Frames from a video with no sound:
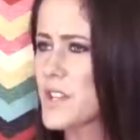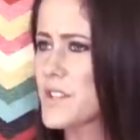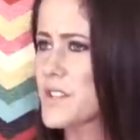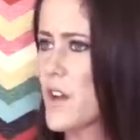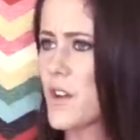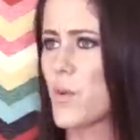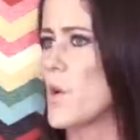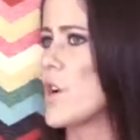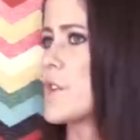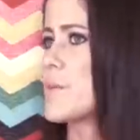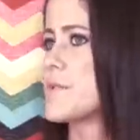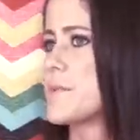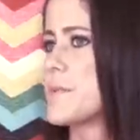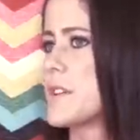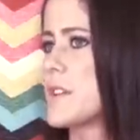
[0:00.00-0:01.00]
Because I don't want him
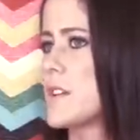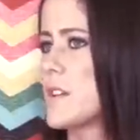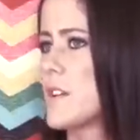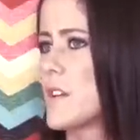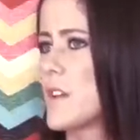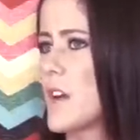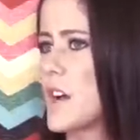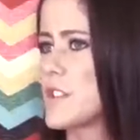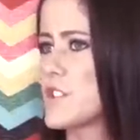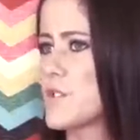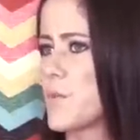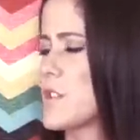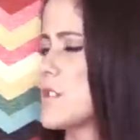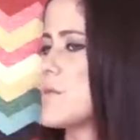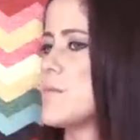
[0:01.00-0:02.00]
to be. I just
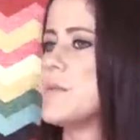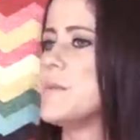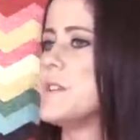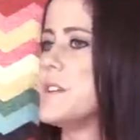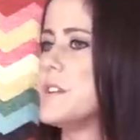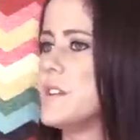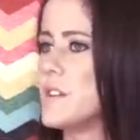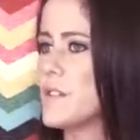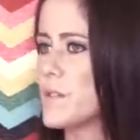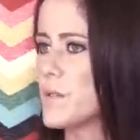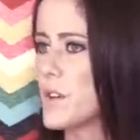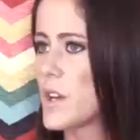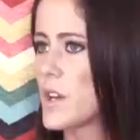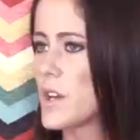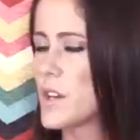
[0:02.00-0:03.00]
want it to be me and you.
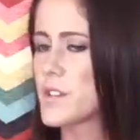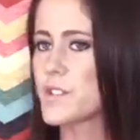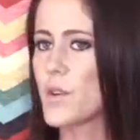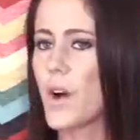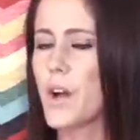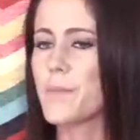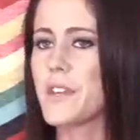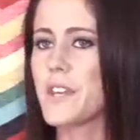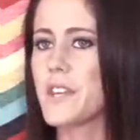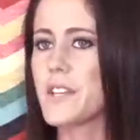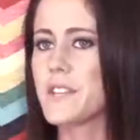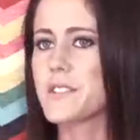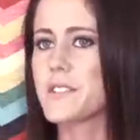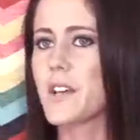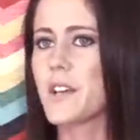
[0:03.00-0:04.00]
So, I mean,
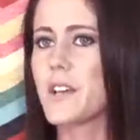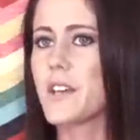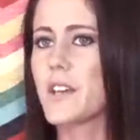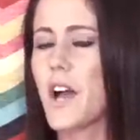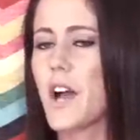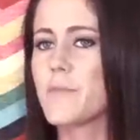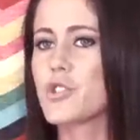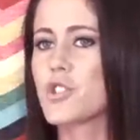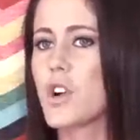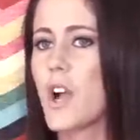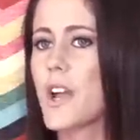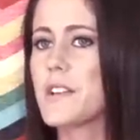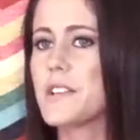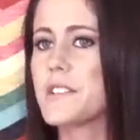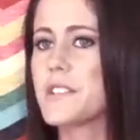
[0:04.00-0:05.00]
it's like I'm
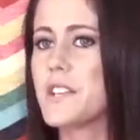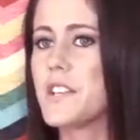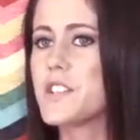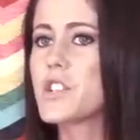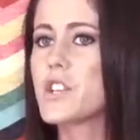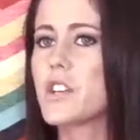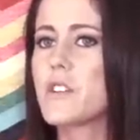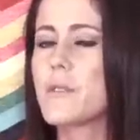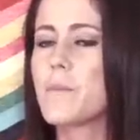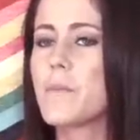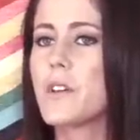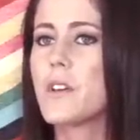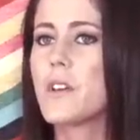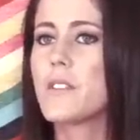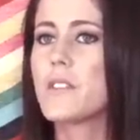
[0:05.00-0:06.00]
trying to teach him
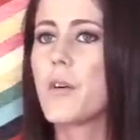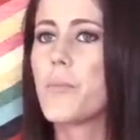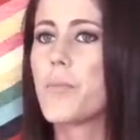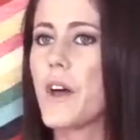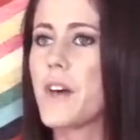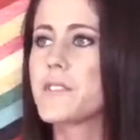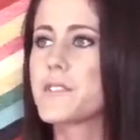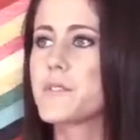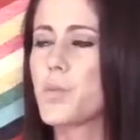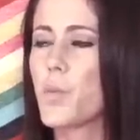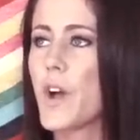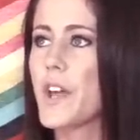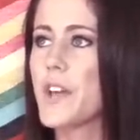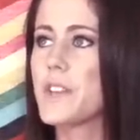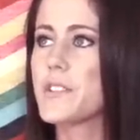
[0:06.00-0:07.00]
the best
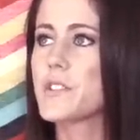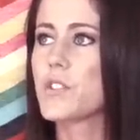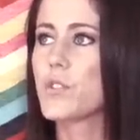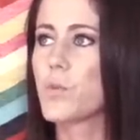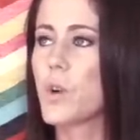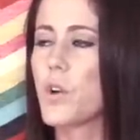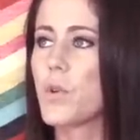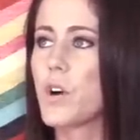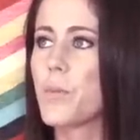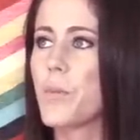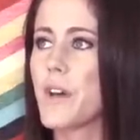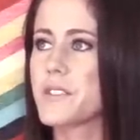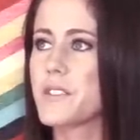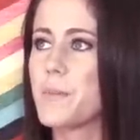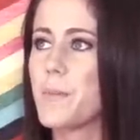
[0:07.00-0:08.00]
way to grow up
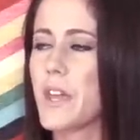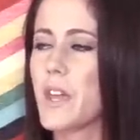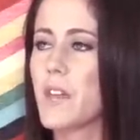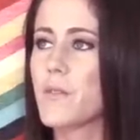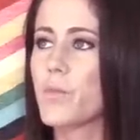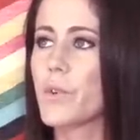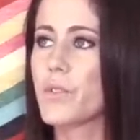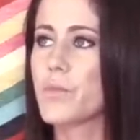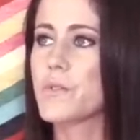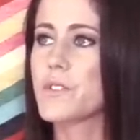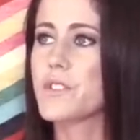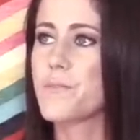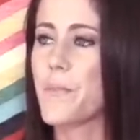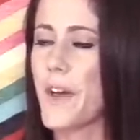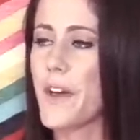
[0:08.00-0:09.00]
as a man with
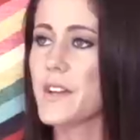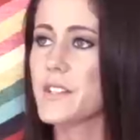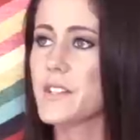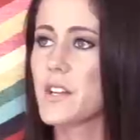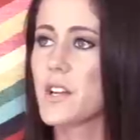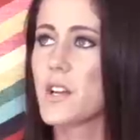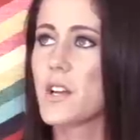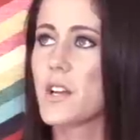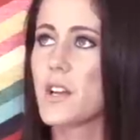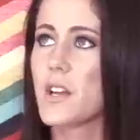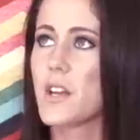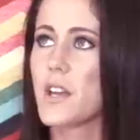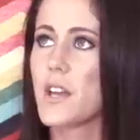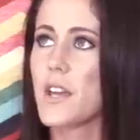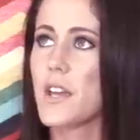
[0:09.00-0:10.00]
respect.
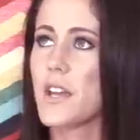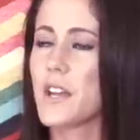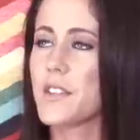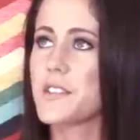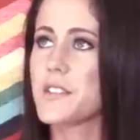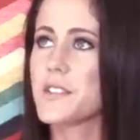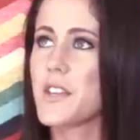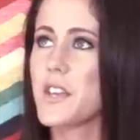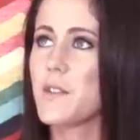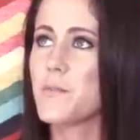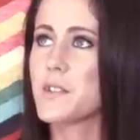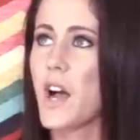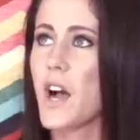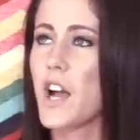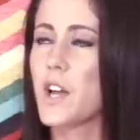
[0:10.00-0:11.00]
And at the same
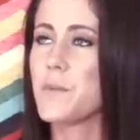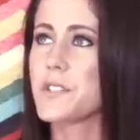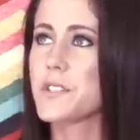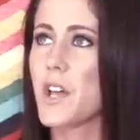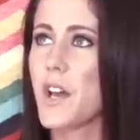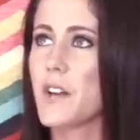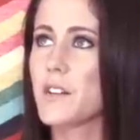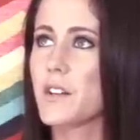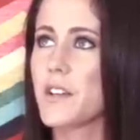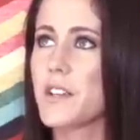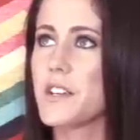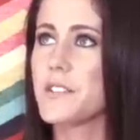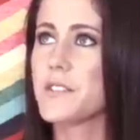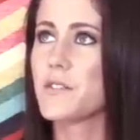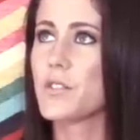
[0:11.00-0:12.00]
time, it's kind of like
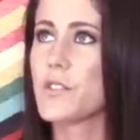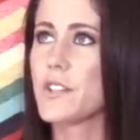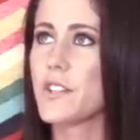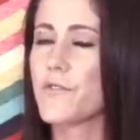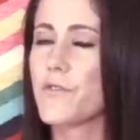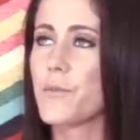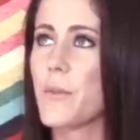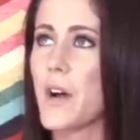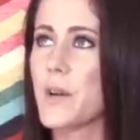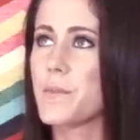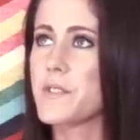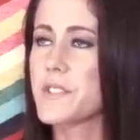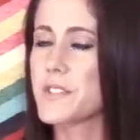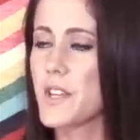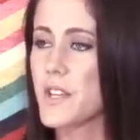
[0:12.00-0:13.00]
he's learning from my
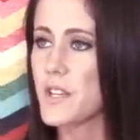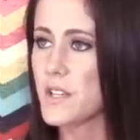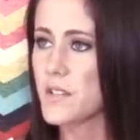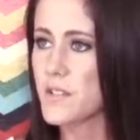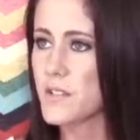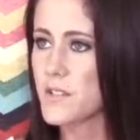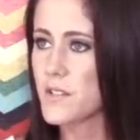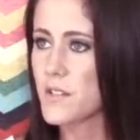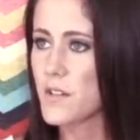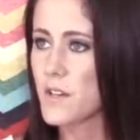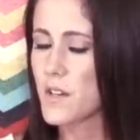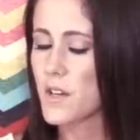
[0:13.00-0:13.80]
mistakes. Mm.